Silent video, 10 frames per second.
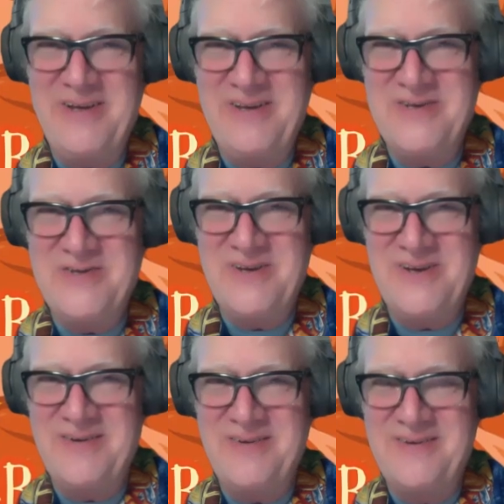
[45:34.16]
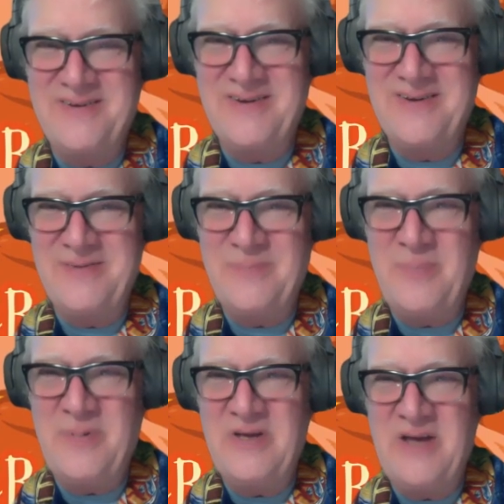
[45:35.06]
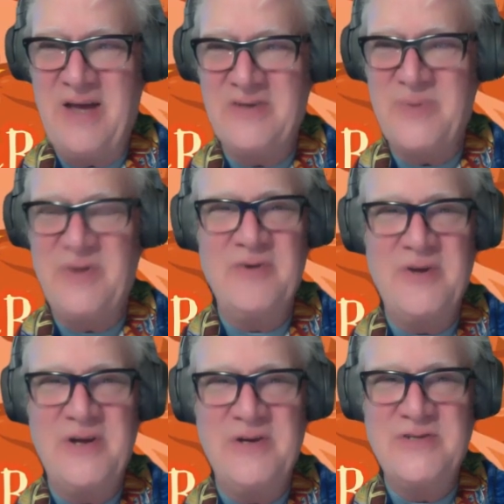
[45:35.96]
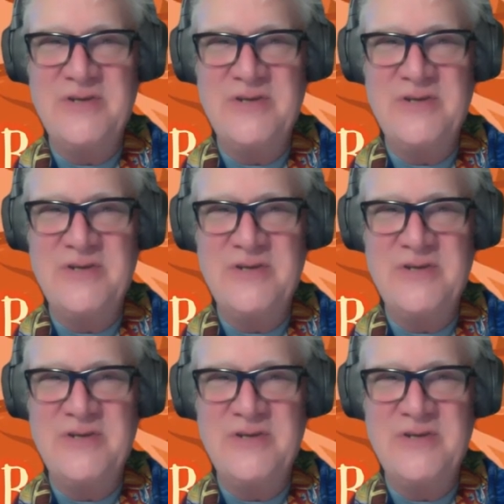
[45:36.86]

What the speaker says: He has been for years.